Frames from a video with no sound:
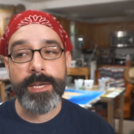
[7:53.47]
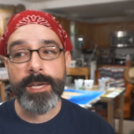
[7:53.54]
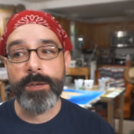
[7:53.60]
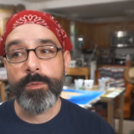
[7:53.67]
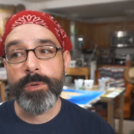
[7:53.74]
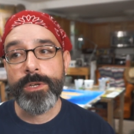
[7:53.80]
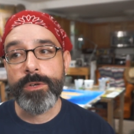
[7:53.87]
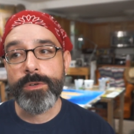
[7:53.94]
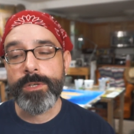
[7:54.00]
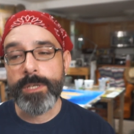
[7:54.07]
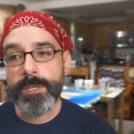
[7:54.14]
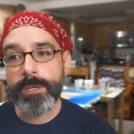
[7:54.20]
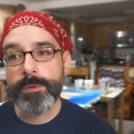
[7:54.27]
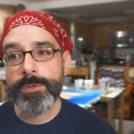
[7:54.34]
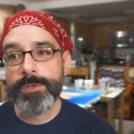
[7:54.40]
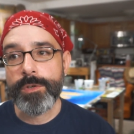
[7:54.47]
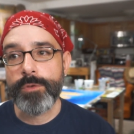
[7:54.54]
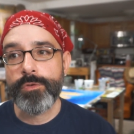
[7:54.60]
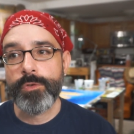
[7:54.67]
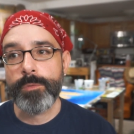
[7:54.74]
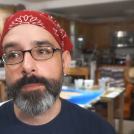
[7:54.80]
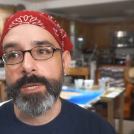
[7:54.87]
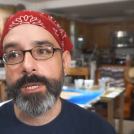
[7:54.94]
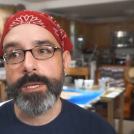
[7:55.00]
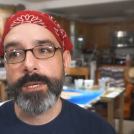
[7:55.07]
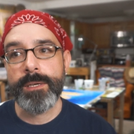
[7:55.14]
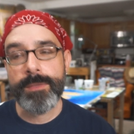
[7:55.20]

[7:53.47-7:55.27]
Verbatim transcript: And when you're dealing with social media,